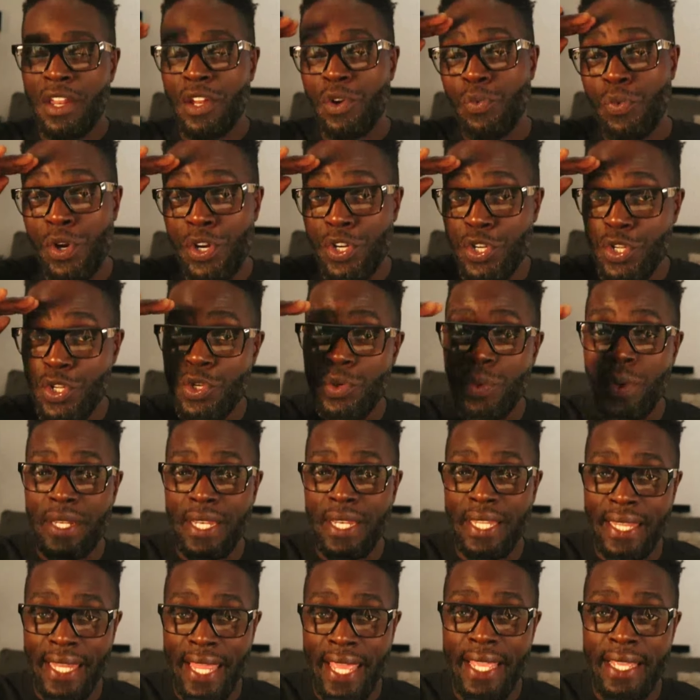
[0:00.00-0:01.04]
Where do you want to
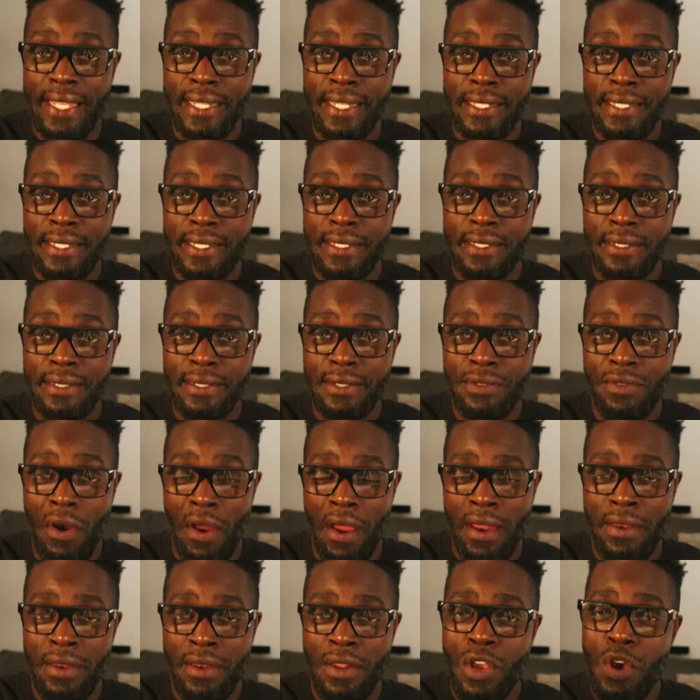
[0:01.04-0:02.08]
land,
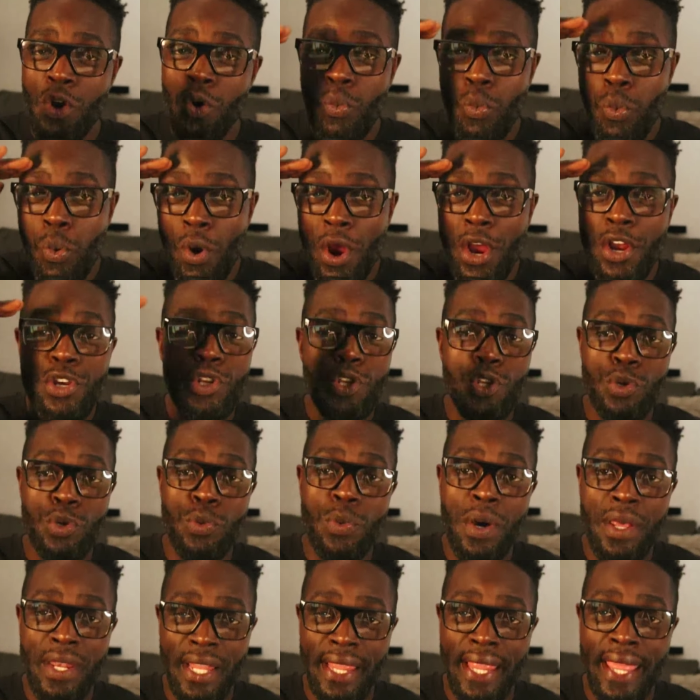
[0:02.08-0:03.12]
right? Where do you
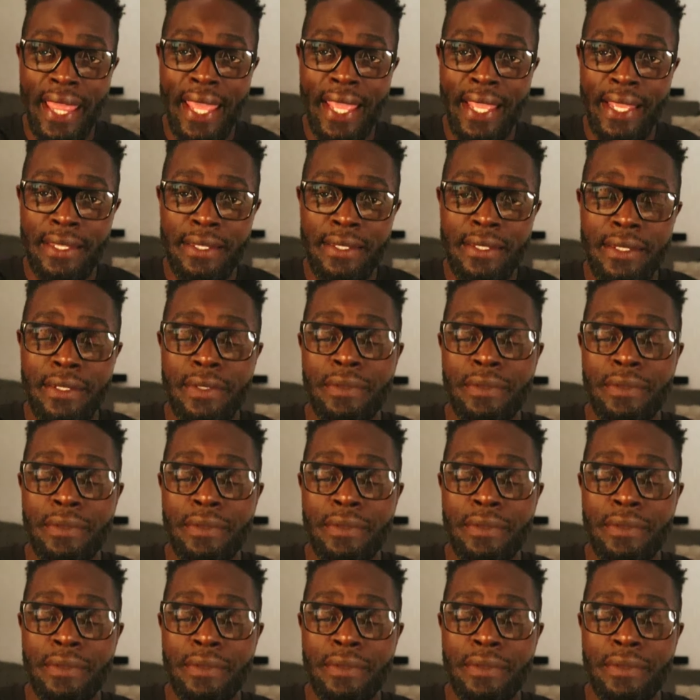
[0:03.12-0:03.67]
want to land?